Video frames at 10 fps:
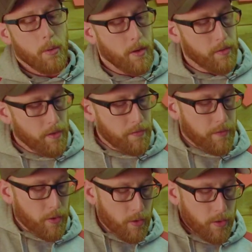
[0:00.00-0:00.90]
We've gone
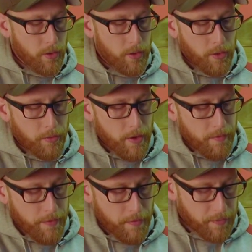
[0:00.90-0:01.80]
for three
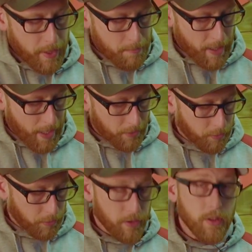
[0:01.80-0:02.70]
15 mil
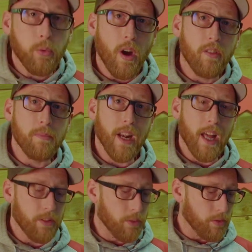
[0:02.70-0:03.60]
axles and a 12 mil
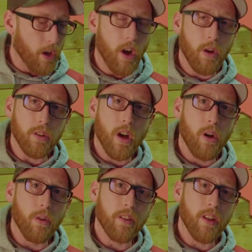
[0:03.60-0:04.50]
axle to hold the
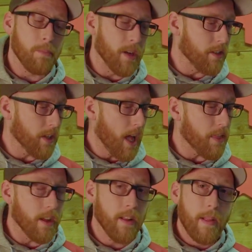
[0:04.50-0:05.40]
whole assembly
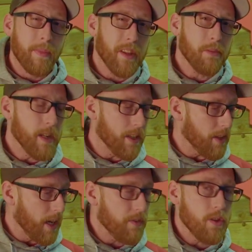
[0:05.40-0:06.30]
together. This means
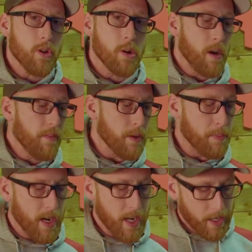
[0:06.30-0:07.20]
then if you come off your
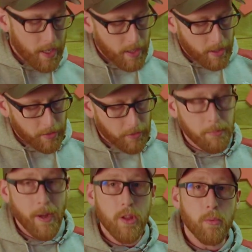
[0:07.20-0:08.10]
bike and
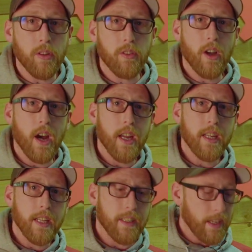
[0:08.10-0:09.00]
smash one side
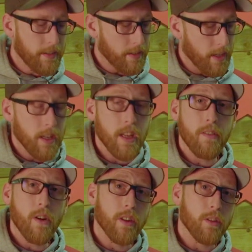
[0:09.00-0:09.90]
and dent it,
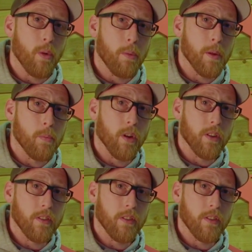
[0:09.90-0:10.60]
you're only swapping one